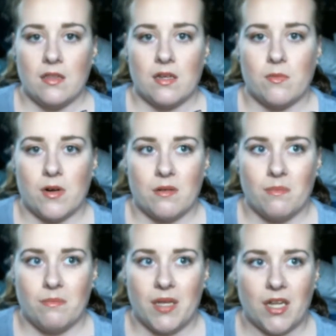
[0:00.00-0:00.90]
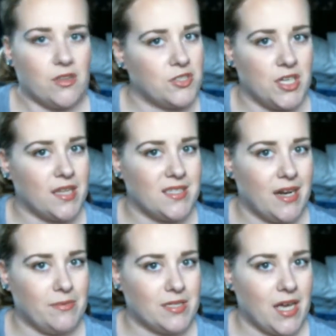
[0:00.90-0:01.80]
There weren't many other shades that
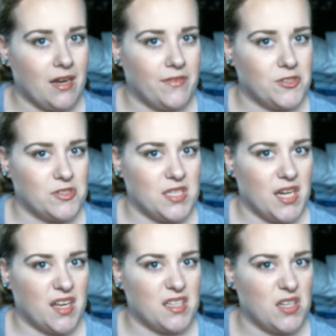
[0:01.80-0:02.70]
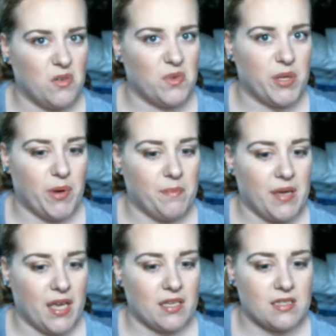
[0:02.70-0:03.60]
I was kind of interested in because I don't really wear
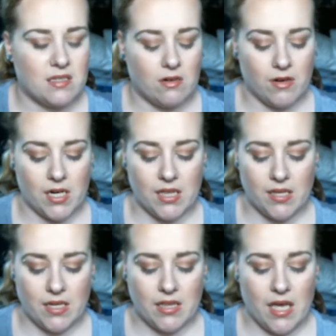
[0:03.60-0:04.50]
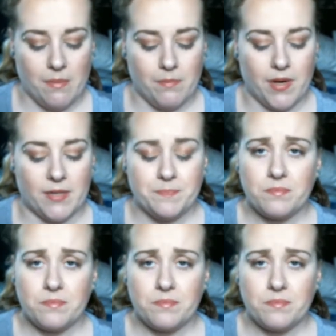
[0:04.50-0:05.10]
pinks or anything like that, but